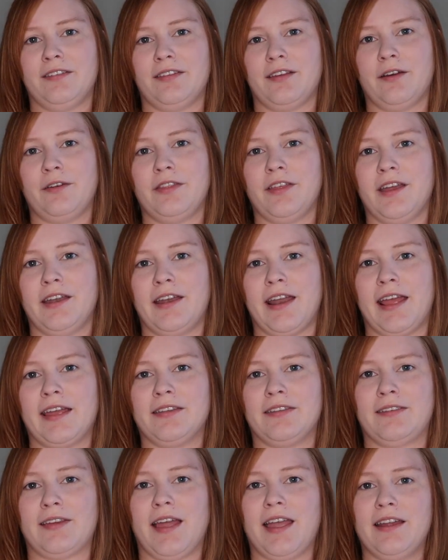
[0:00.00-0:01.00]
so the
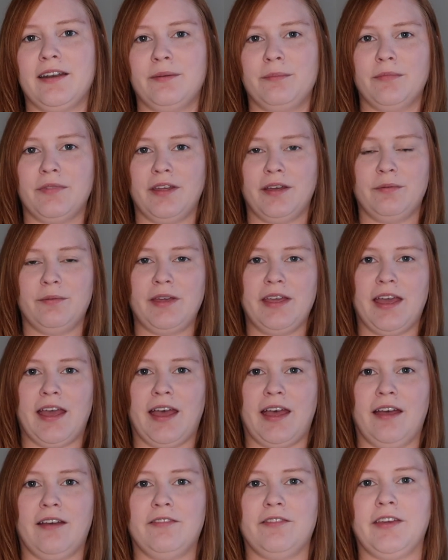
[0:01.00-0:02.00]
next item that we
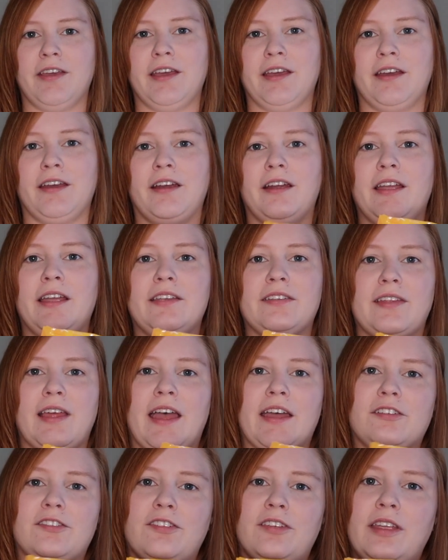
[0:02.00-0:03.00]
have here is
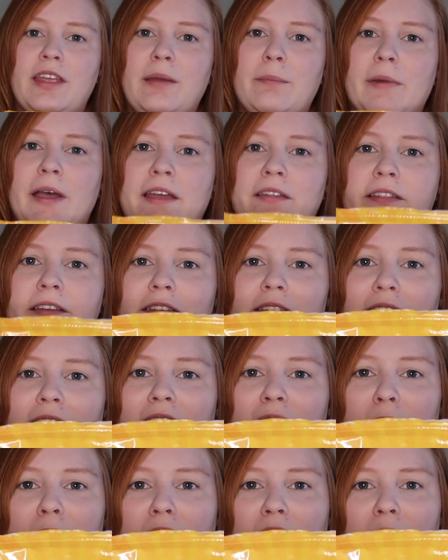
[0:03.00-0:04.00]
actually by the
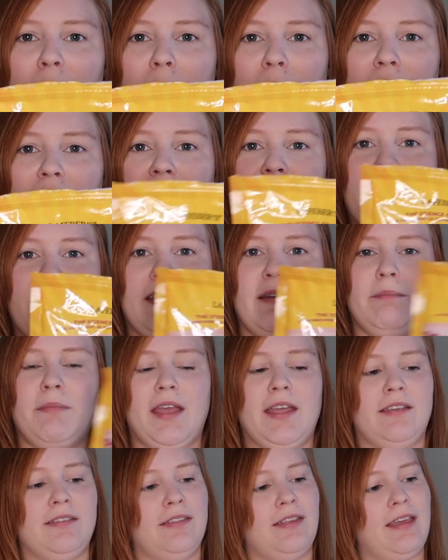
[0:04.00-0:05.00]
same company that
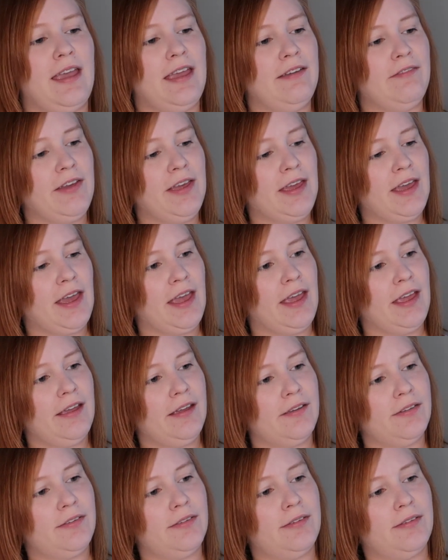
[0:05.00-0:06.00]
makes the
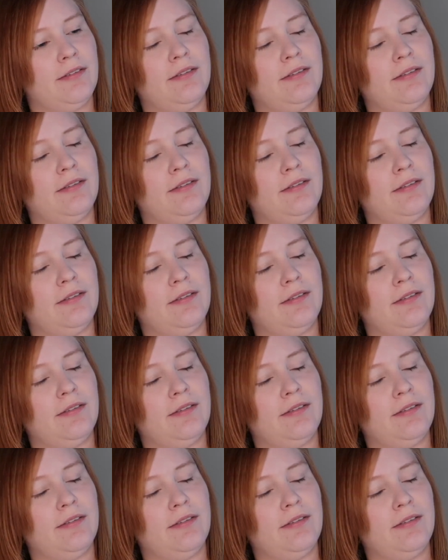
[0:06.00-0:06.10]
Avicakes.